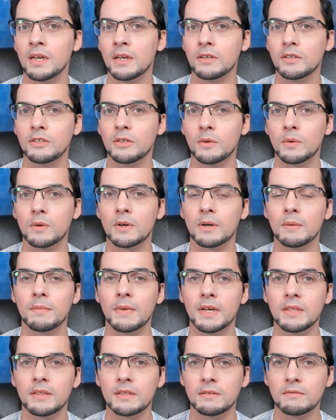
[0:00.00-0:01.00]
your
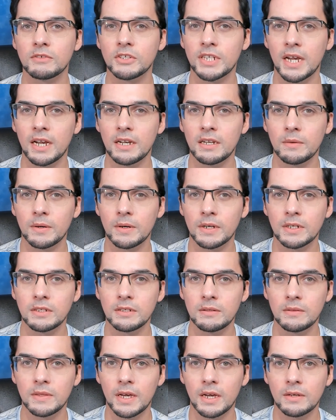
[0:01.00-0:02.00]
month of January
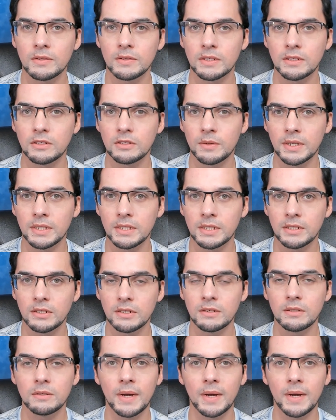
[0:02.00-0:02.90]
2022